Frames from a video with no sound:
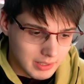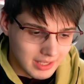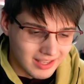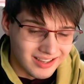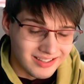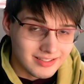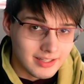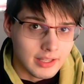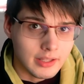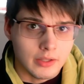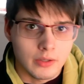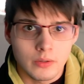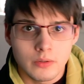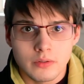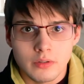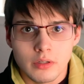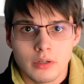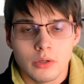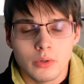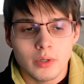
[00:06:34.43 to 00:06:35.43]
because I
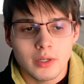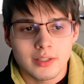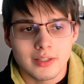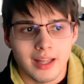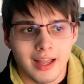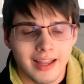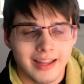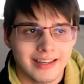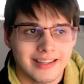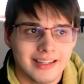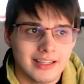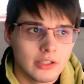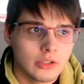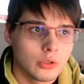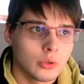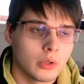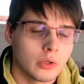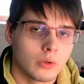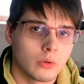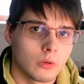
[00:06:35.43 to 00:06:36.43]
use Todoist, I need
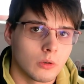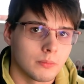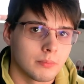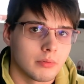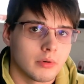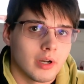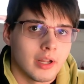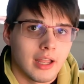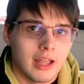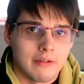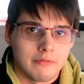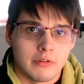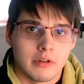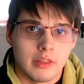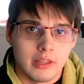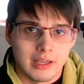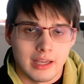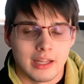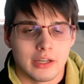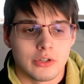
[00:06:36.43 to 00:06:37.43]
to incorporate
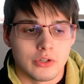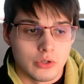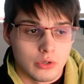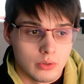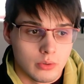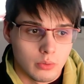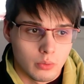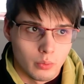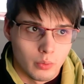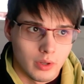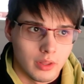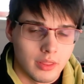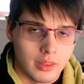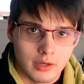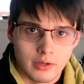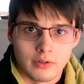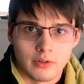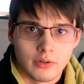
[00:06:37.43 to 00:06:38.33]
everything I do within